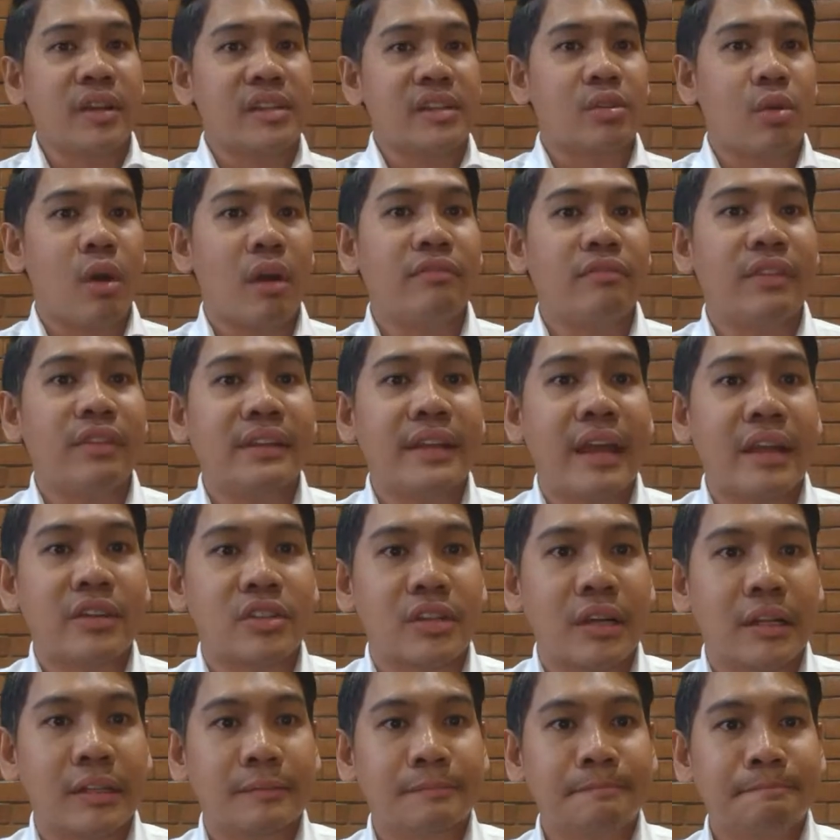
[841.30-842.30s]
is
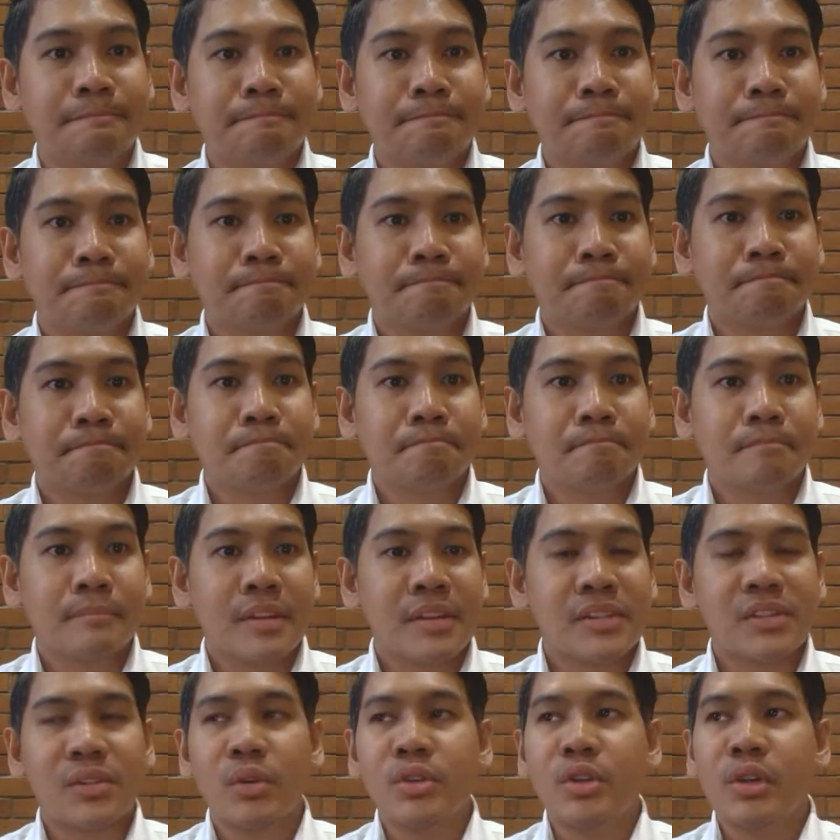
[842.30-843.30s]
confidential.
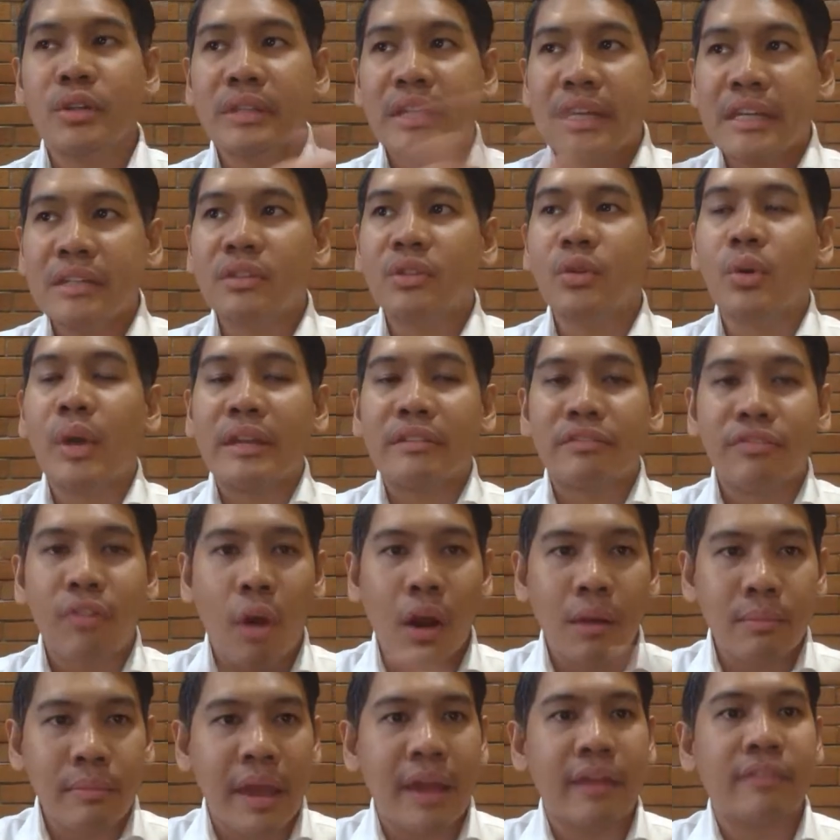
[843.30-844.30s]
So you need to
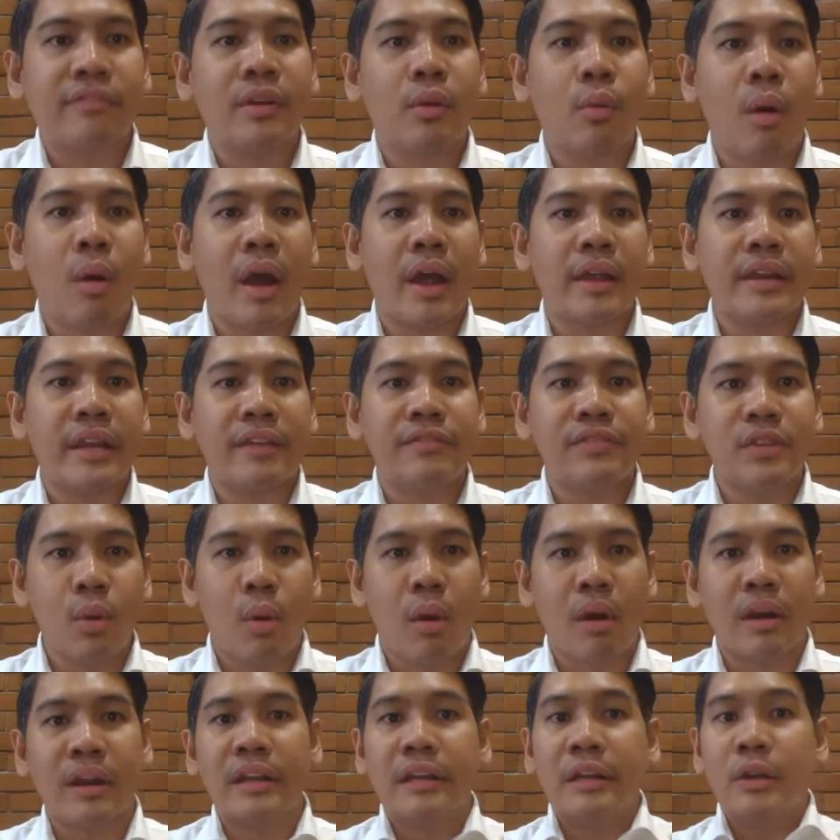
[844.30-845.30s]
inform everyone if you
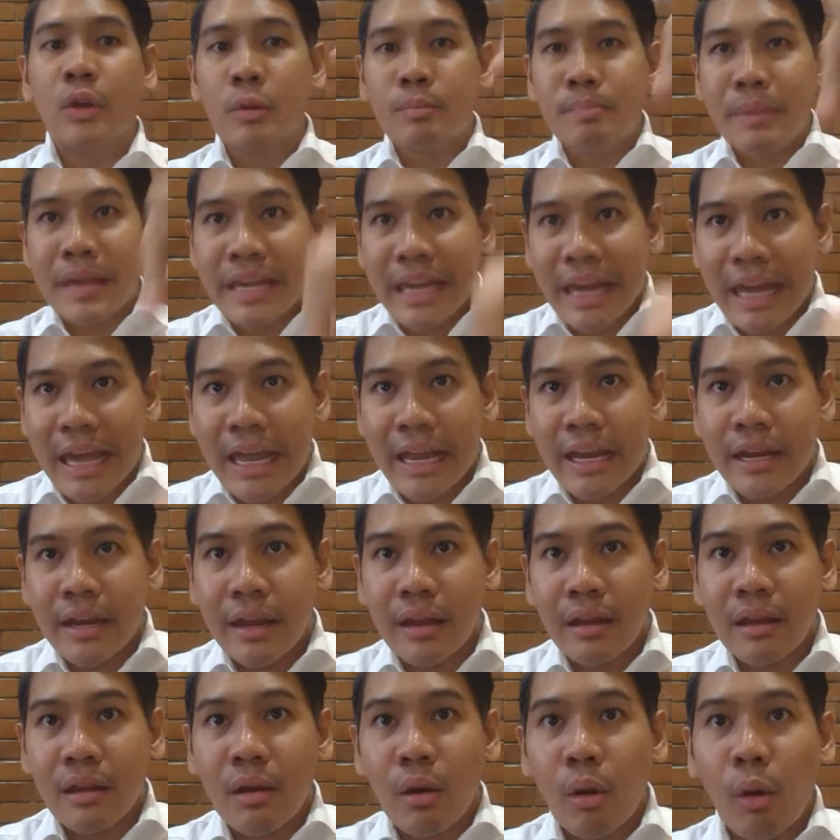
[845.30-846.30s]
are looping
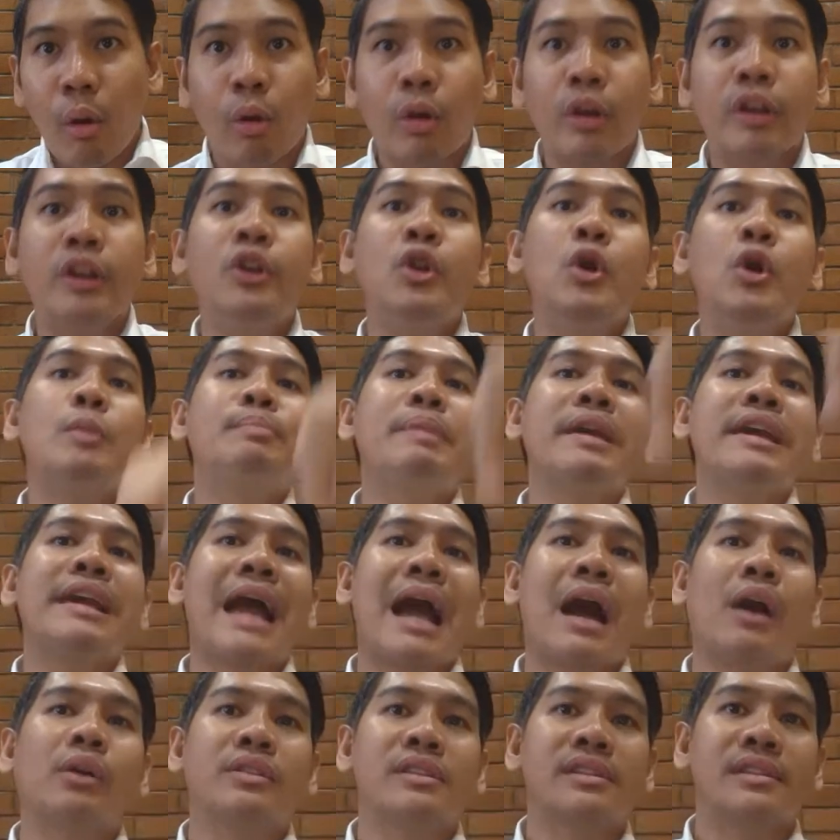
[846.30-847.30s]
in or looping
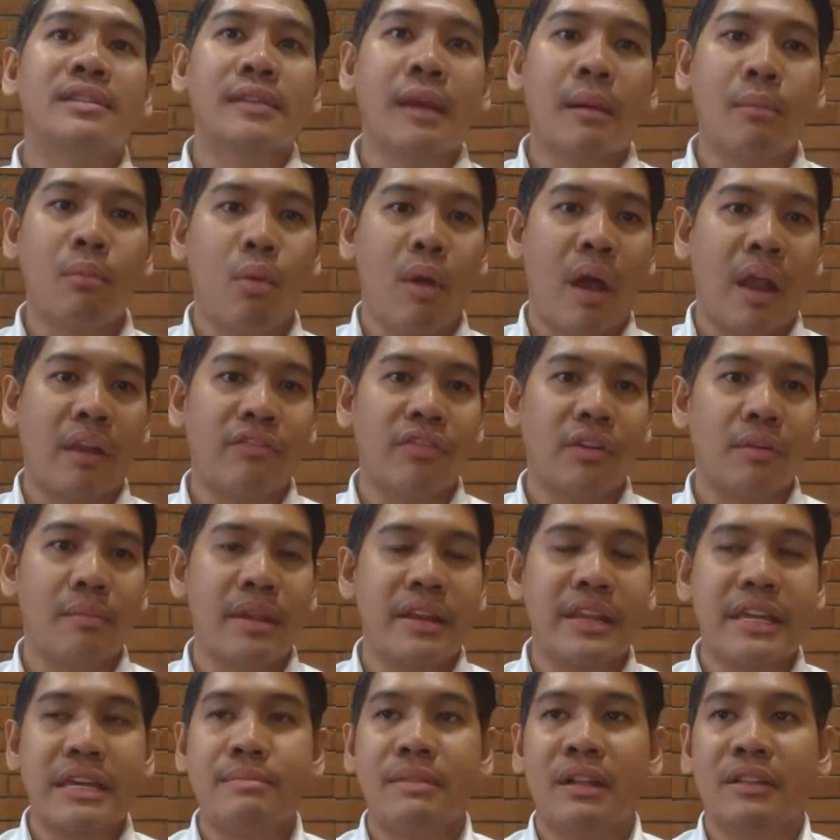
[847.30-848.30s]
out someone from
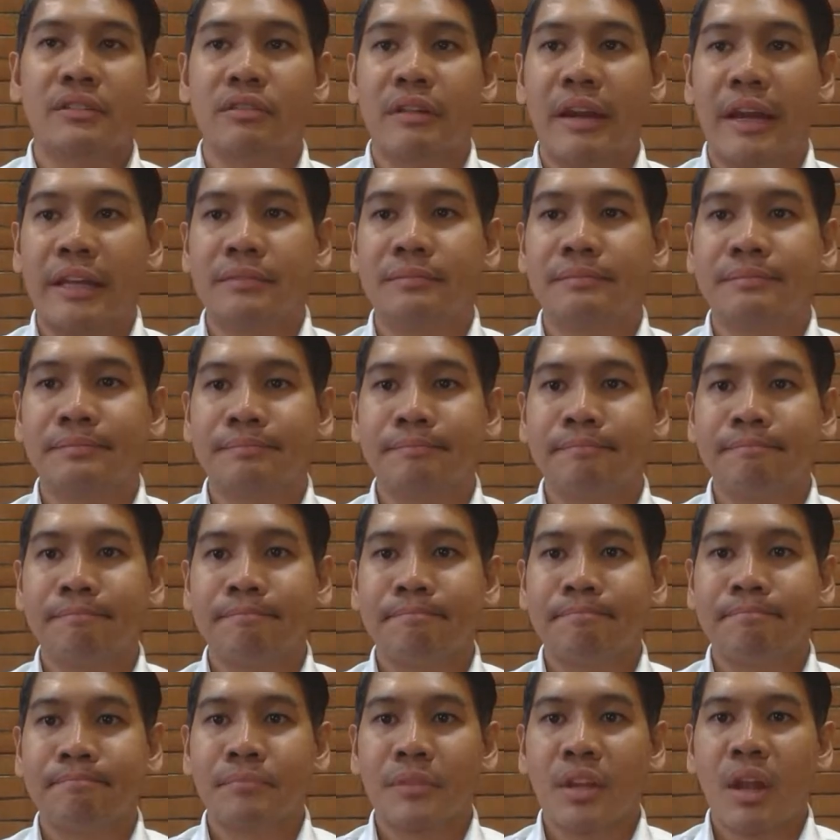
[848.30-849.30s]
an email thread.
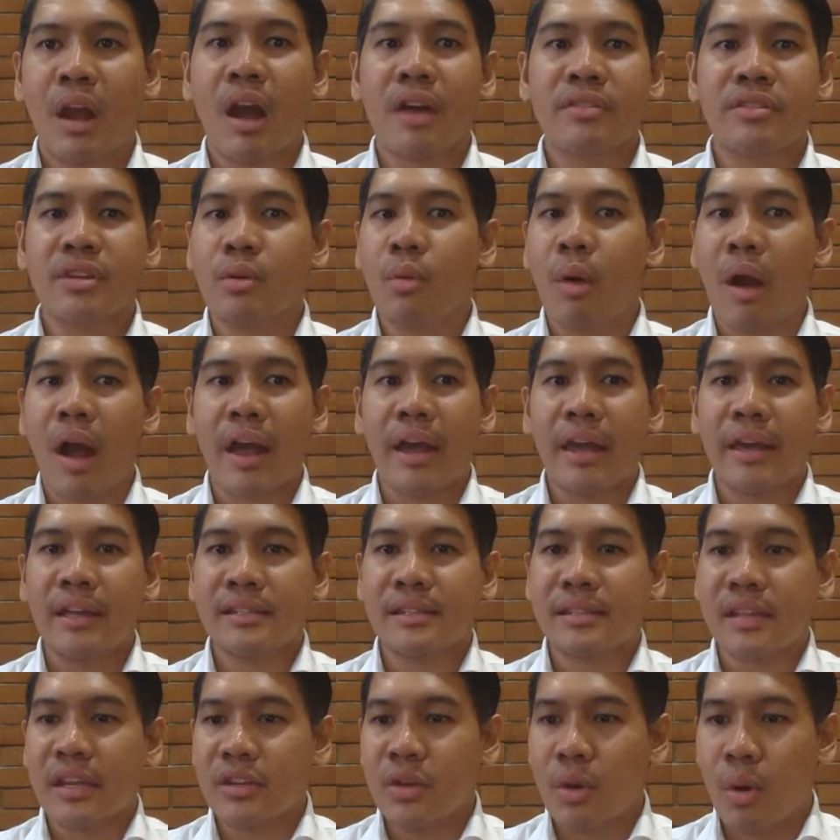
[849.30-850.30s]

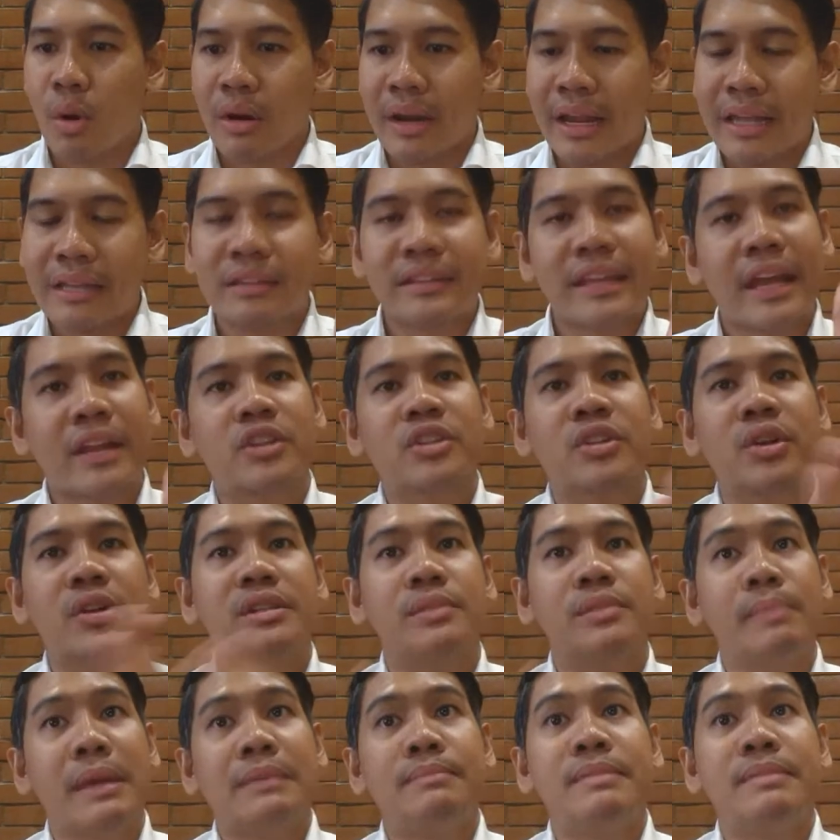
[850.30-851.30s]
Otherwise, your
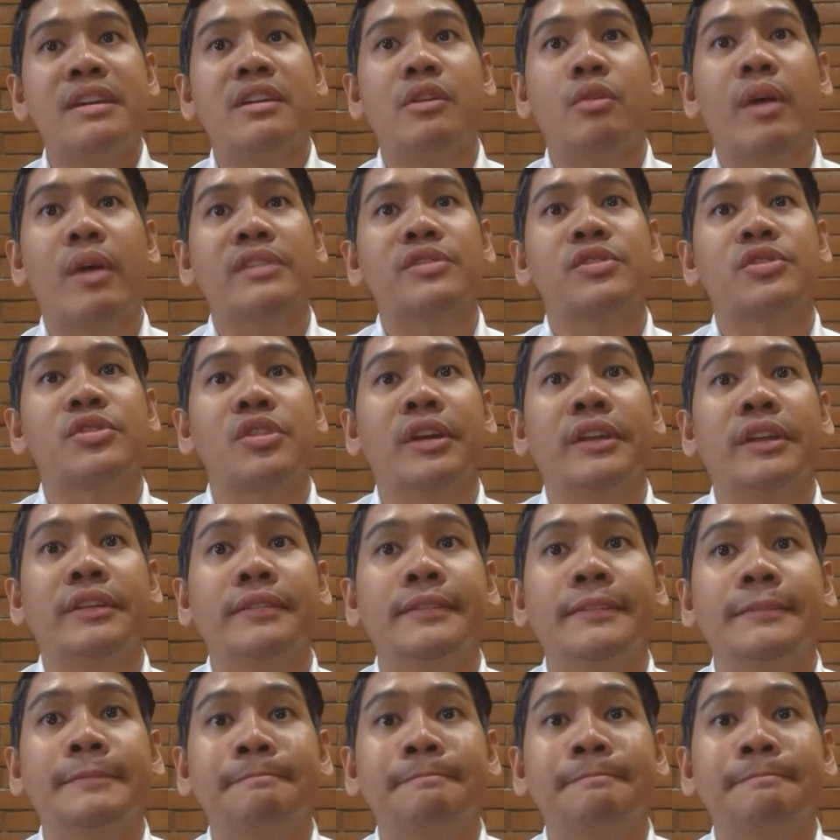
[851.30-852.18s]
intentions may be questioned.